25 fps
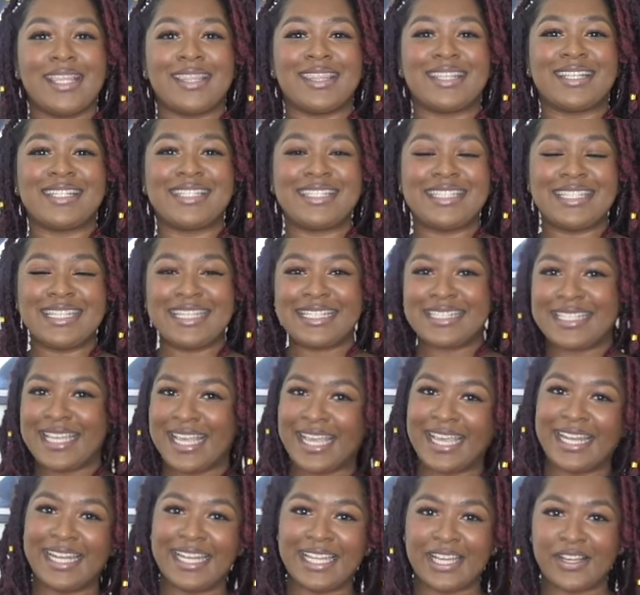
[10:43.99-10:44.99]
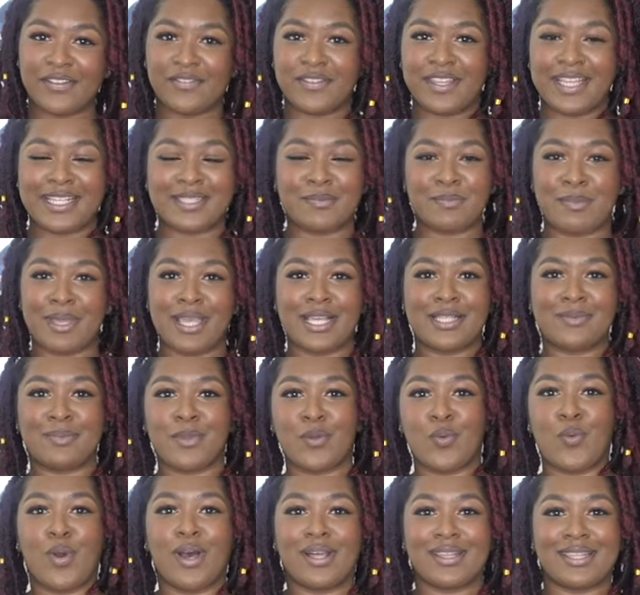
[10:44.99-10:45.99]
the detailing of this makes
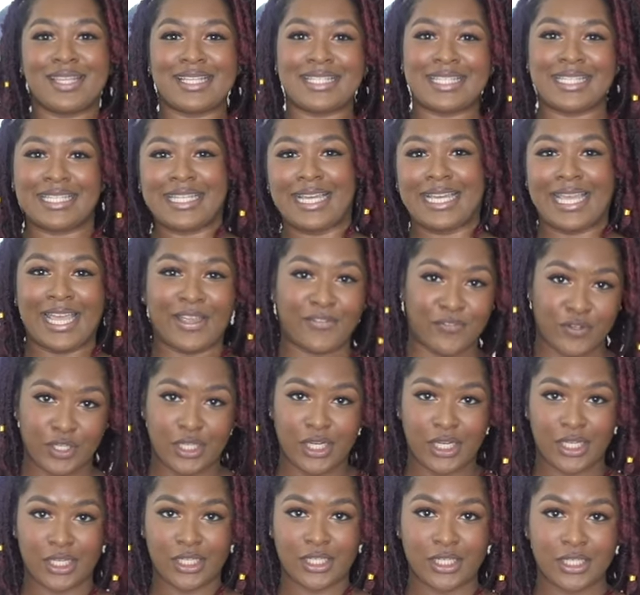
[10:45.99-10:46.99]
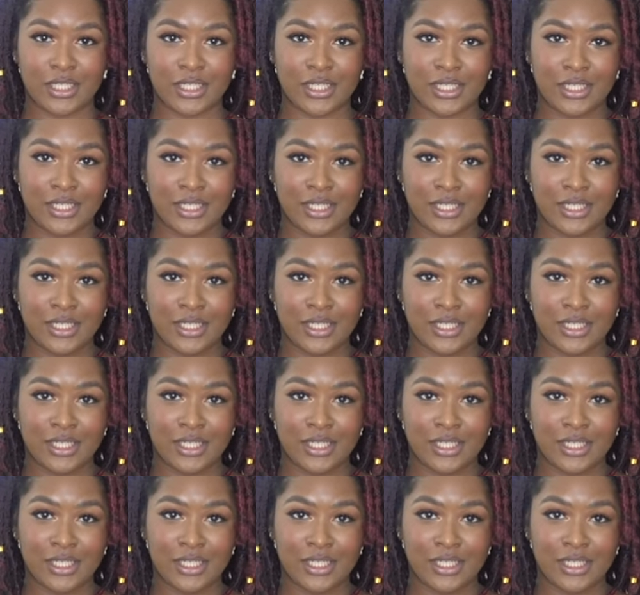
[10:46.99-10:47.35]
me want this in like every color?